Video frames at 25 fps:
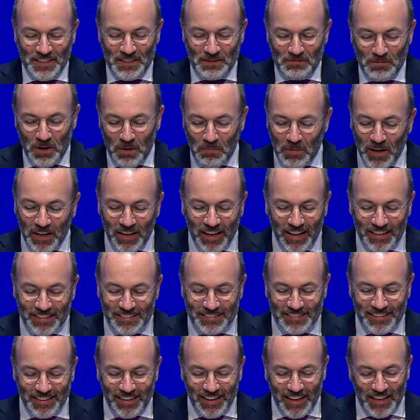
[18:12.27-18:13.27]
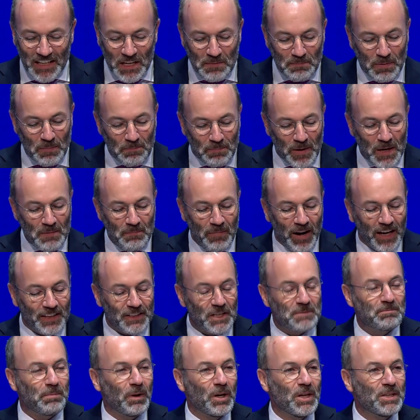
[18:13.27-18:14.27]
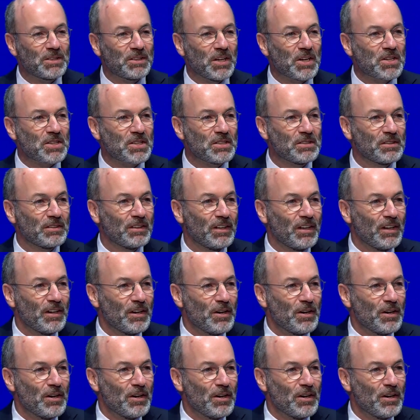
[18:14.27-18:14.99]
woman and an EPP-minded politician